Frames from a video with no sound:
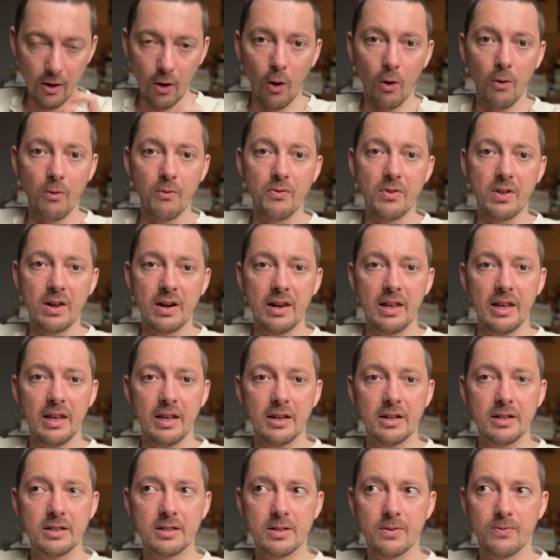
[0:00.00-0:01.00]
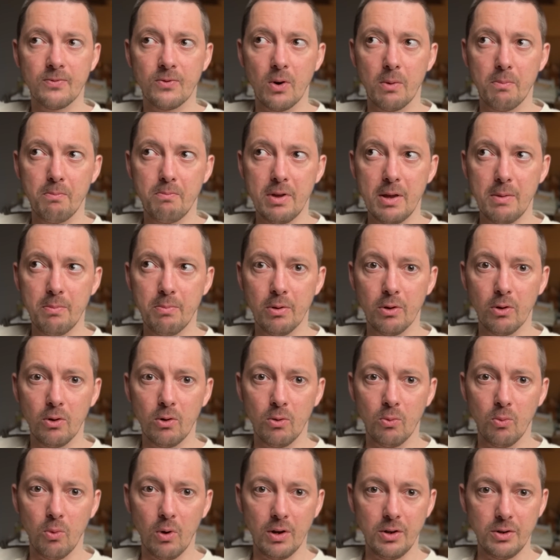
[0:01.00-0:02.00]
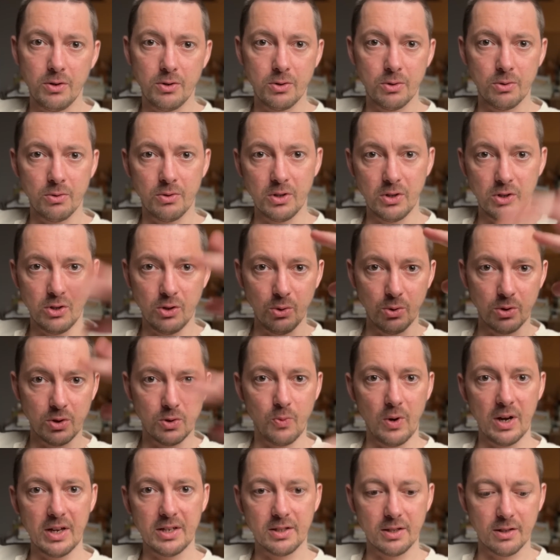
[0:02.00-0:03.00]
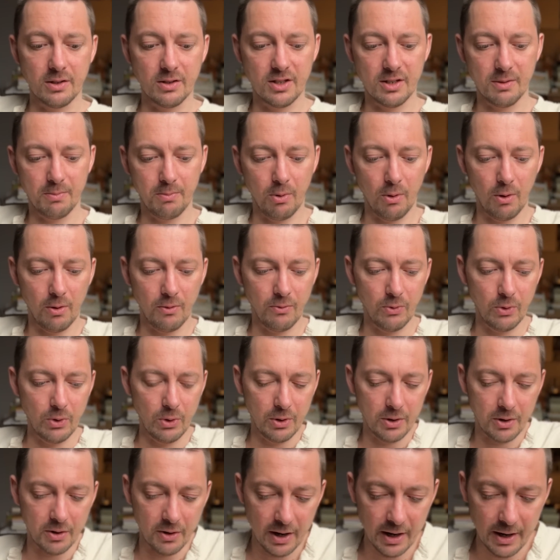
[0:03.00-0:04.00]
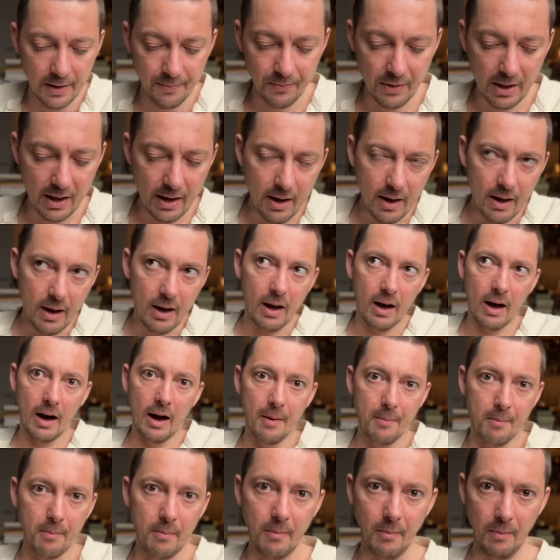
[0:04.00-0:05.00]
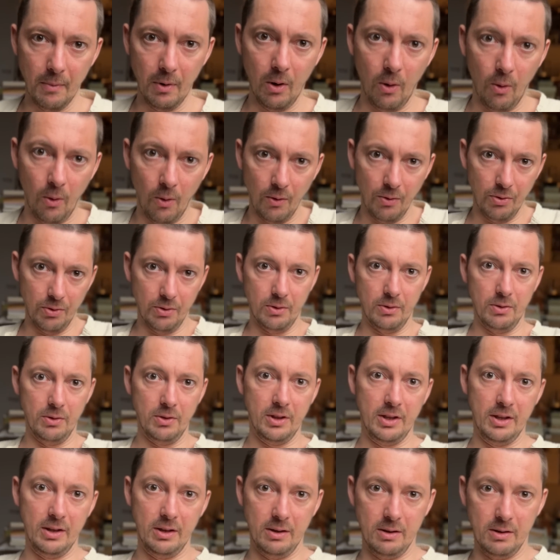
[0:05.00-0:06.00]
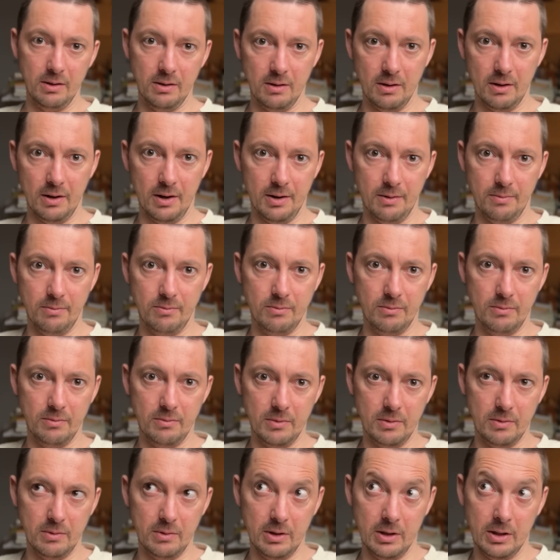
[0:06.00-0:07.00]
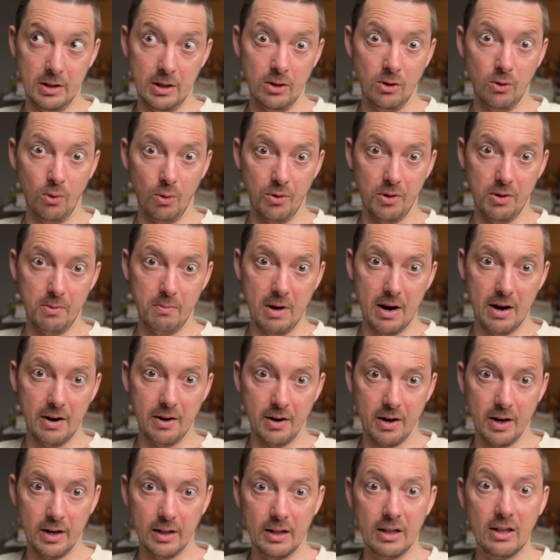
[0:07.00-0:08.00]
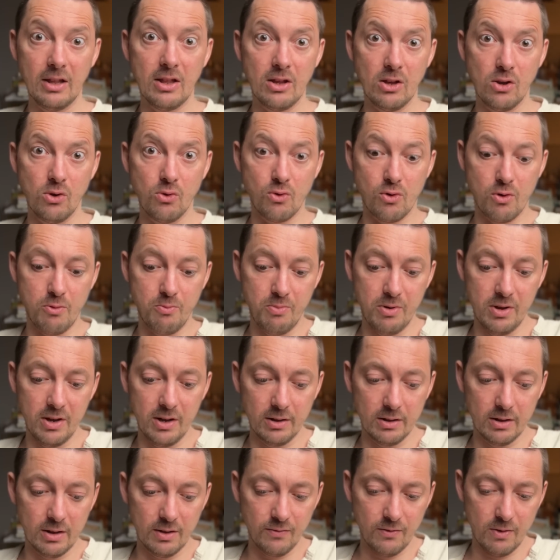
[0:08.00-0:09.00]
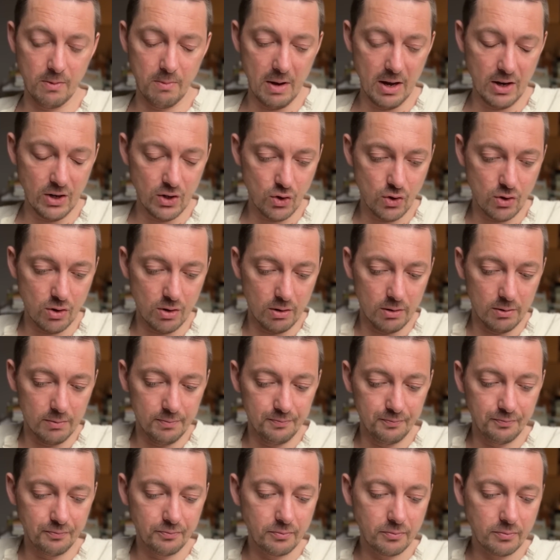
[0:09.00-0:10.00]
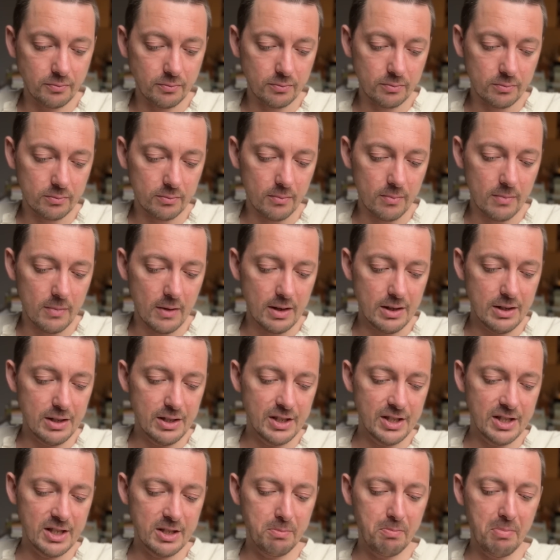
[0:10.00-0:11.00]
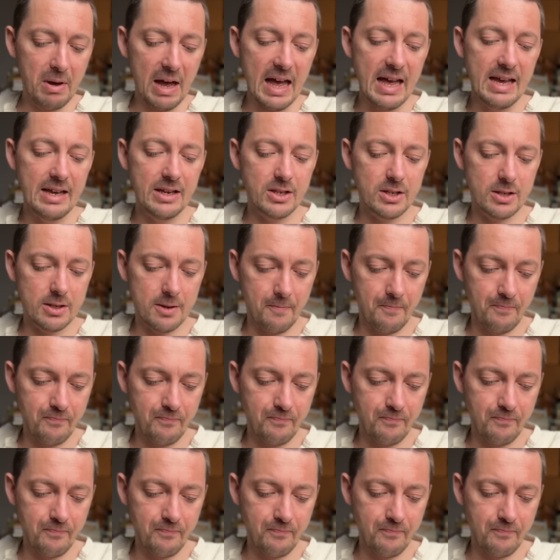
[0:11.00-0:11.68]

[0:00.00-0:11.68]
of the leaks from people who want to reduce Western support for Ukraine on the in the North American and the European informational space.